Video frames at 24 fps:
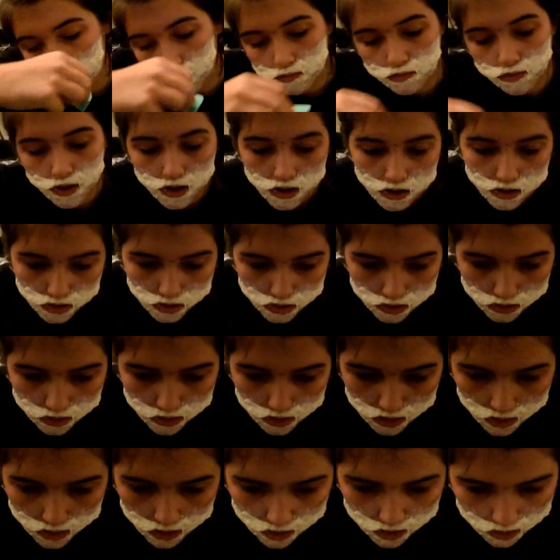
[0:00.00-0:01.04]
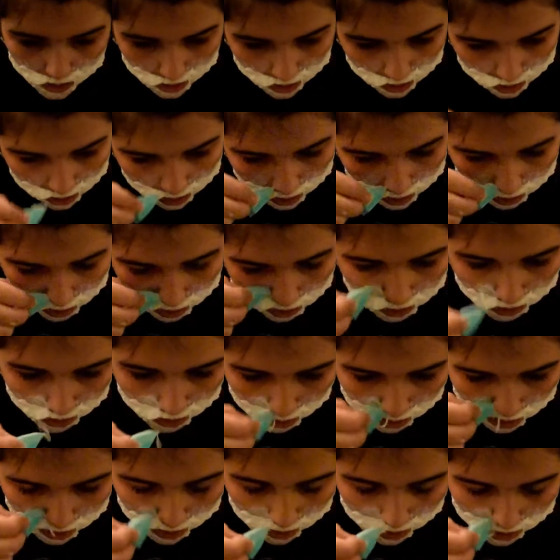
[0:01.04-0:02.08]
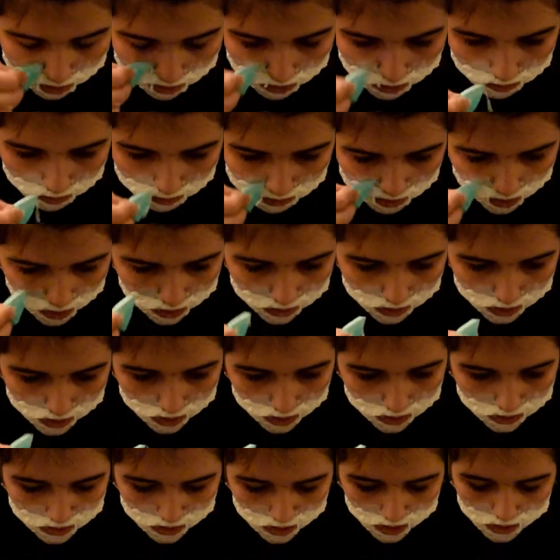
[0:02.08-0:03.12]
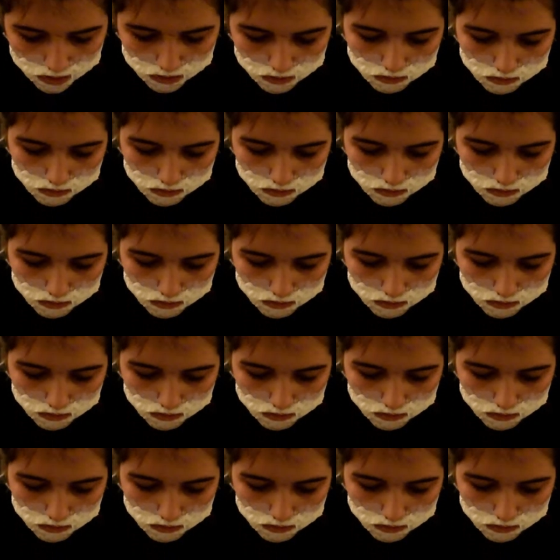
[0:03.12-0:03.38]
making sure that it all looks blended into the